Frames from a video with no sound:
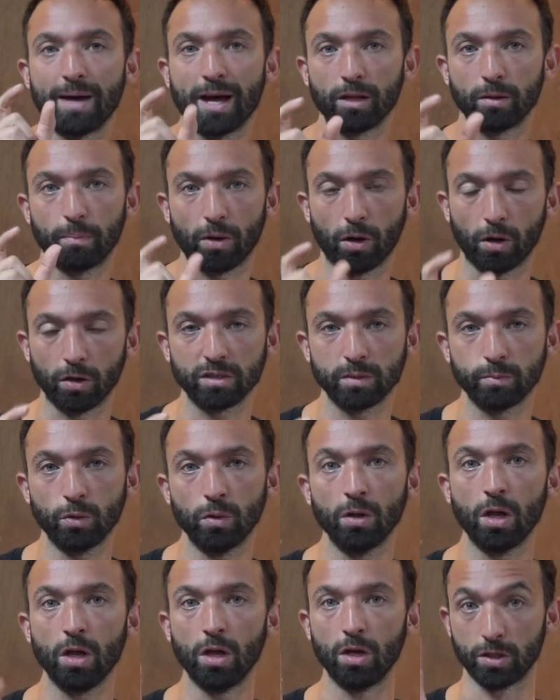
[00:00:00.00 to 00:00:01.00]
amount
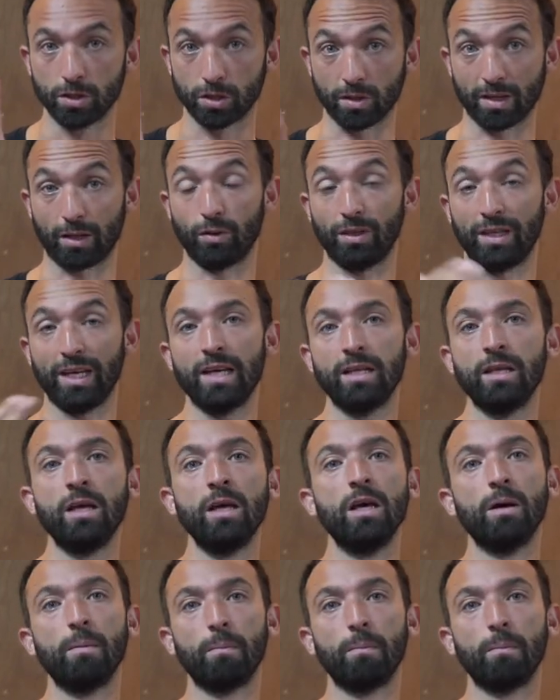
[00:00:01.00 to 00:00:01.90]
possible, so that again,